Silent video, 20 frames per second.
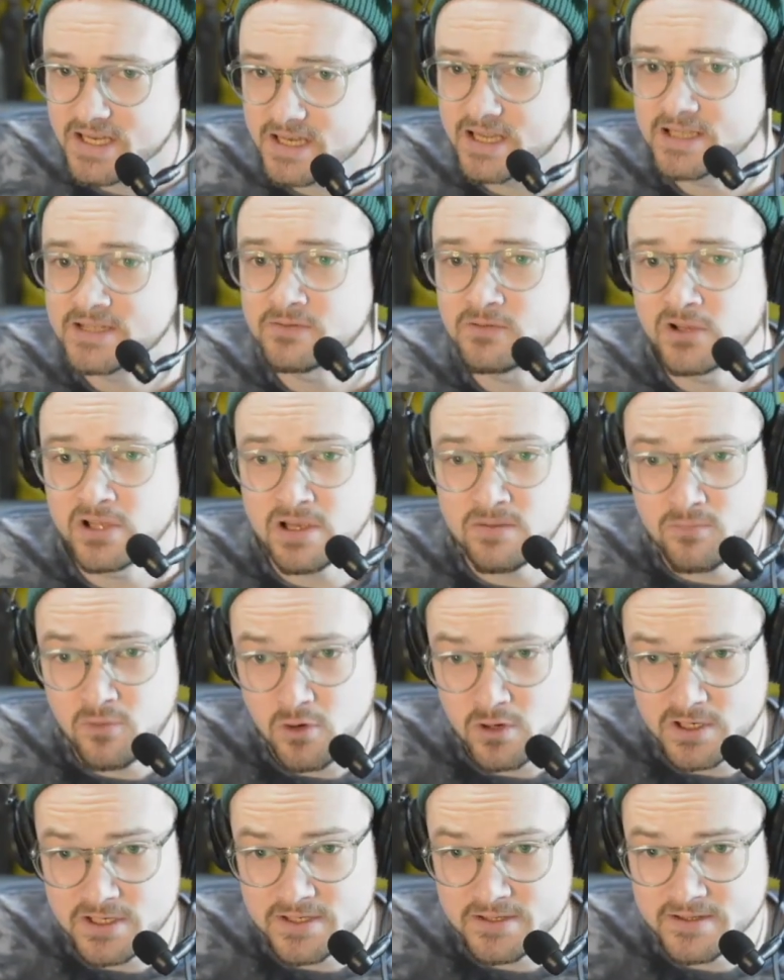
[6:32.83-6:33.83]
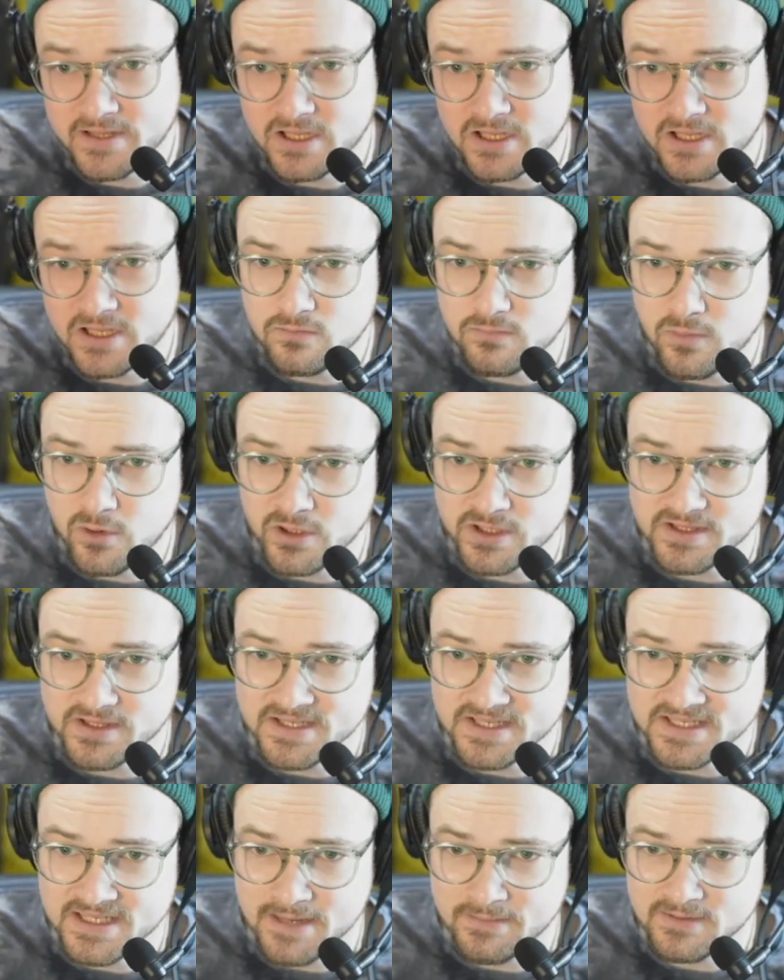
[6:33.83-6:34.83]
It's really important that you put the
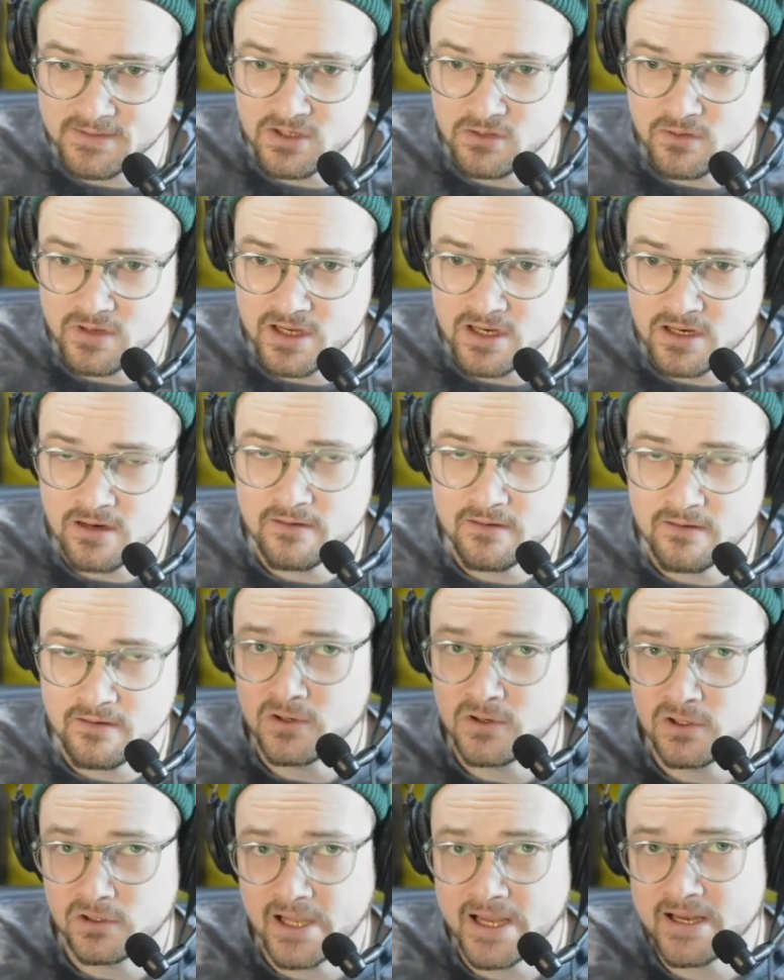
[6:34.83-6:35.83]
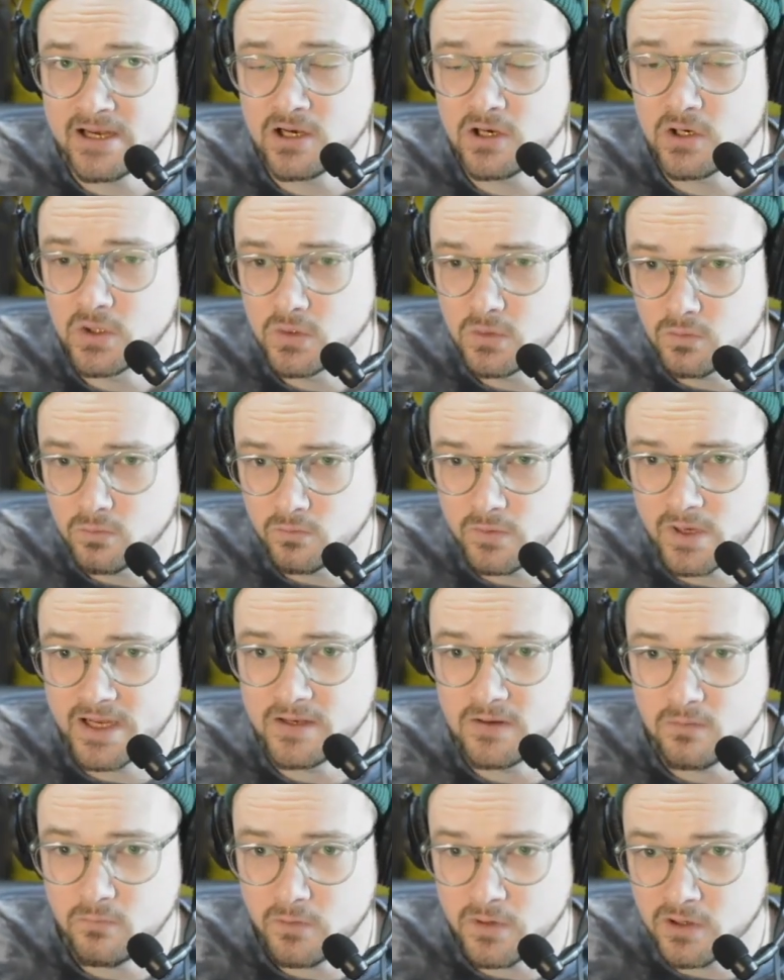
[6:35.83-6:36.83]
Step 2 here for later when
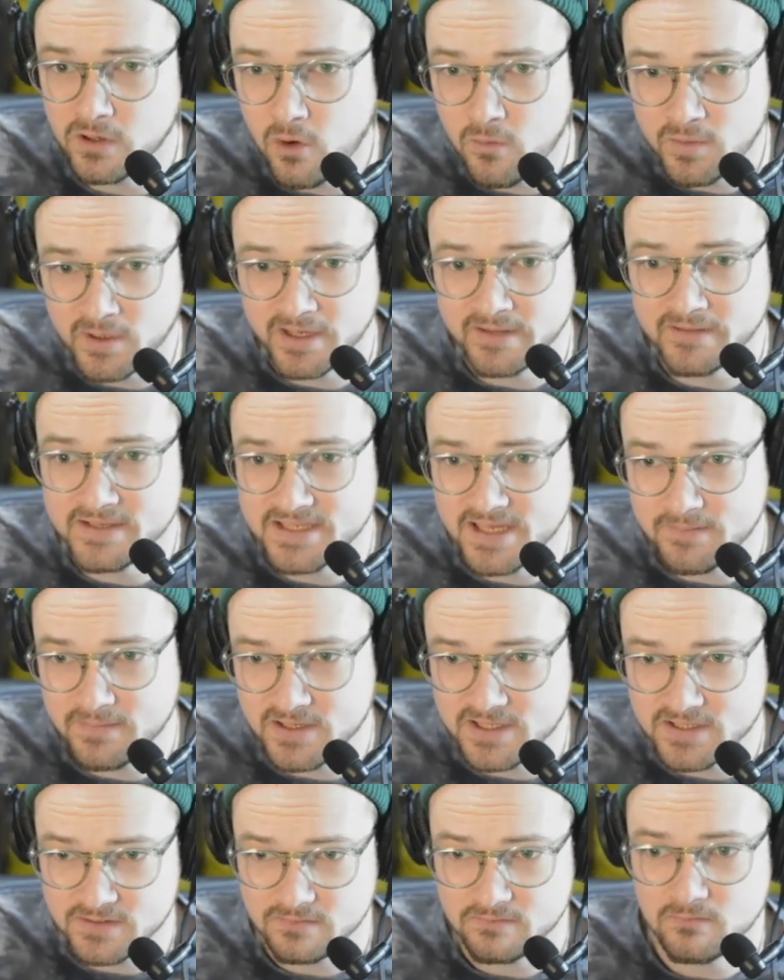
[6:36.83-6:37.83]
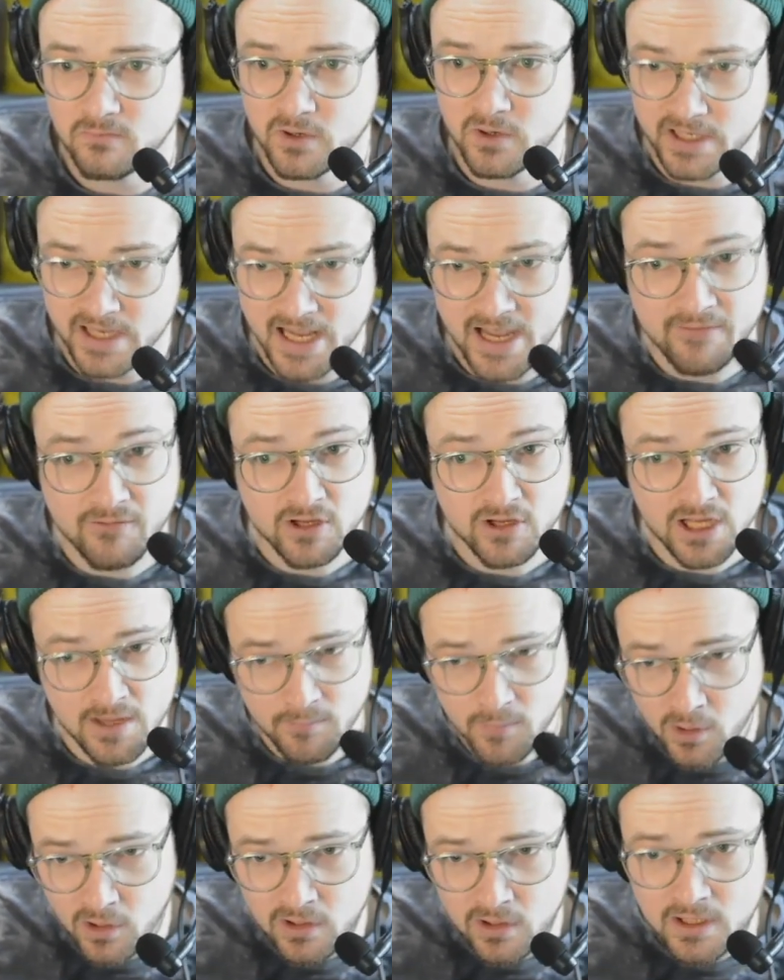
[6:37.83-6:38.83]
we are opening these up because we're going to have a
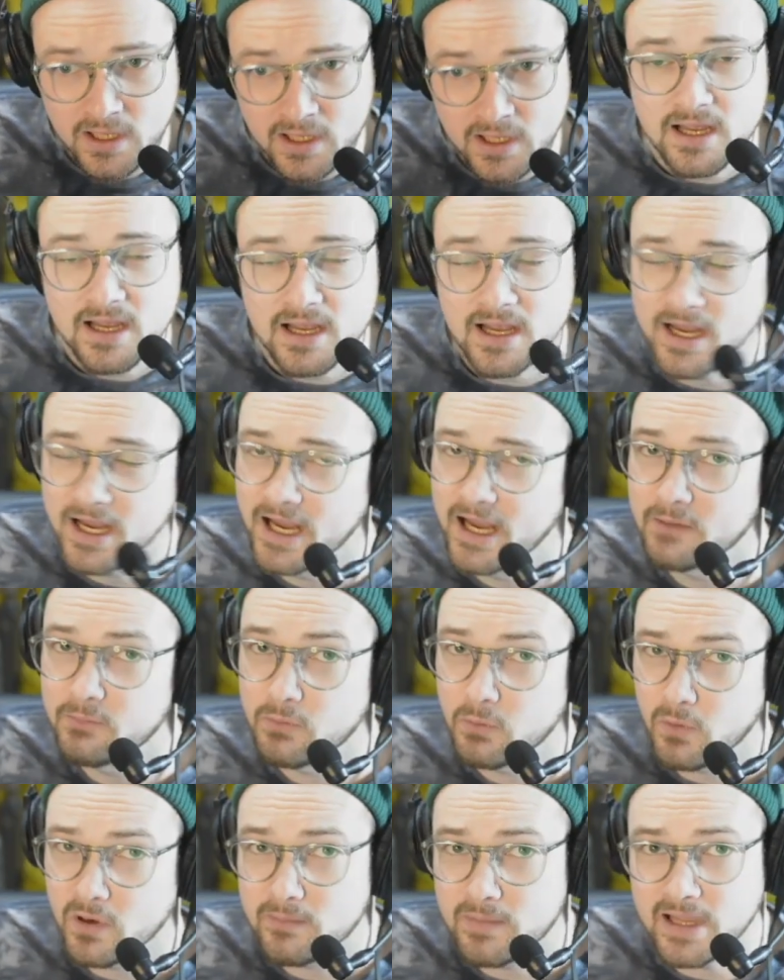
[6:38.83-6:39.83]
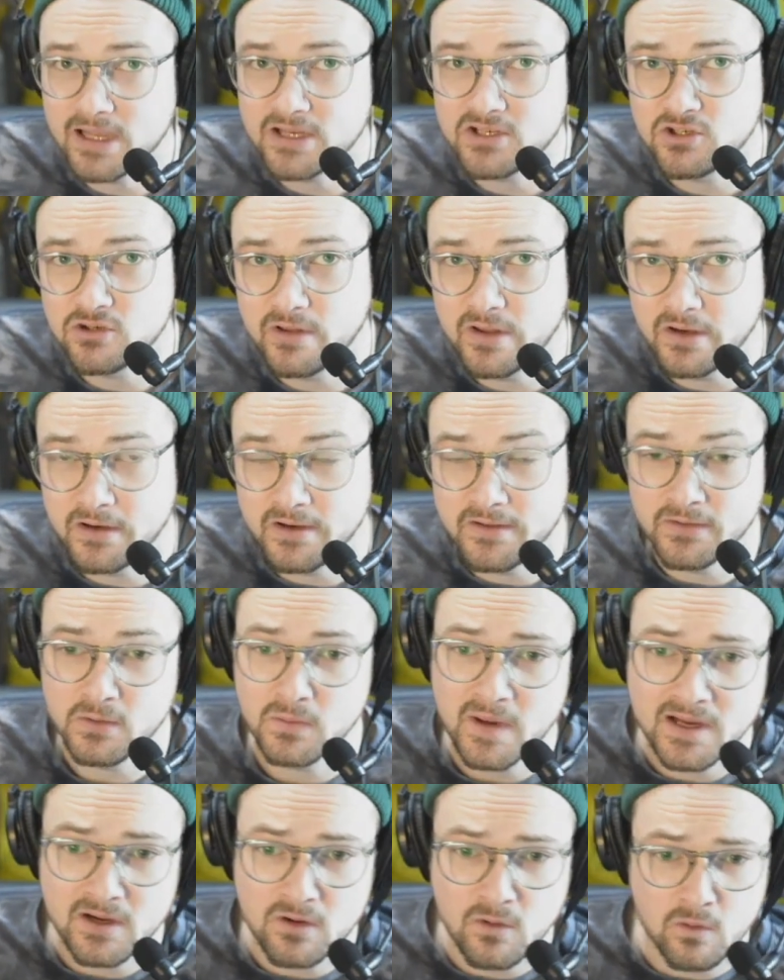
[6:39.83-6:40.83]
couple and we want to make sure they're in the
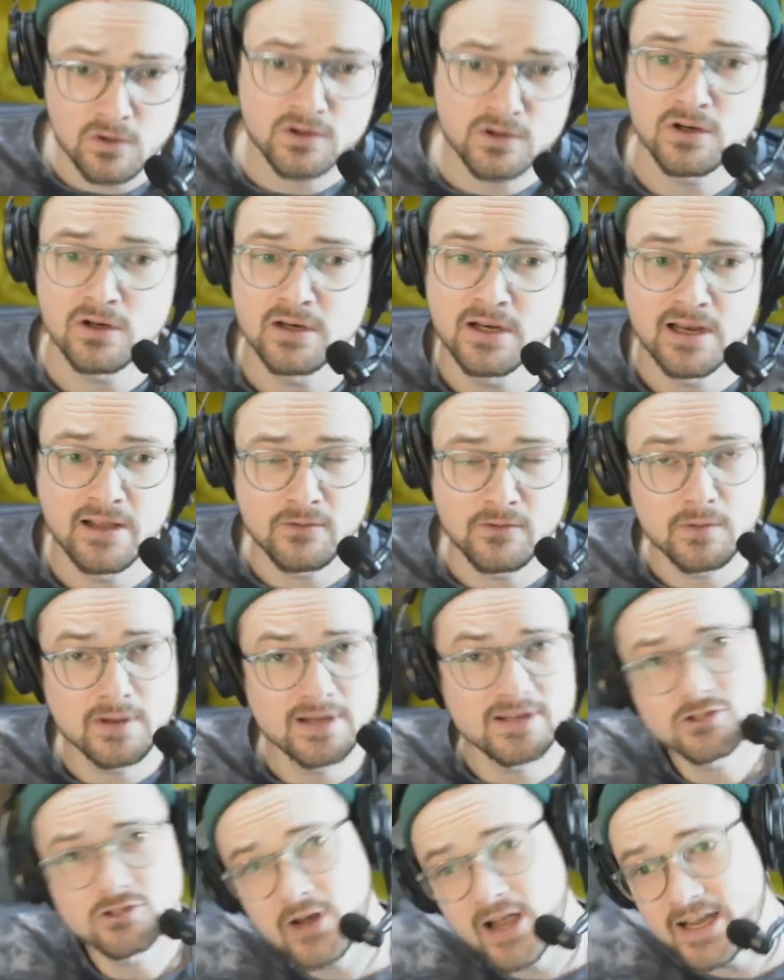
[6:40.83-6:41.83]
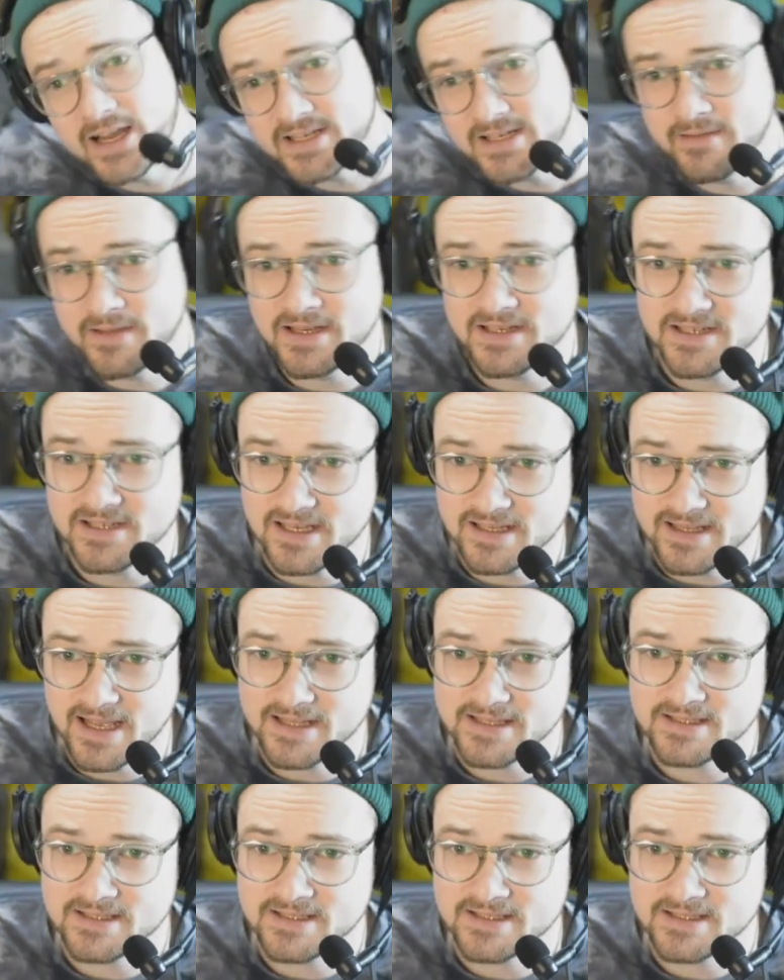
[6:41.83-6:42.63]
right order and on the right tracks and things like that.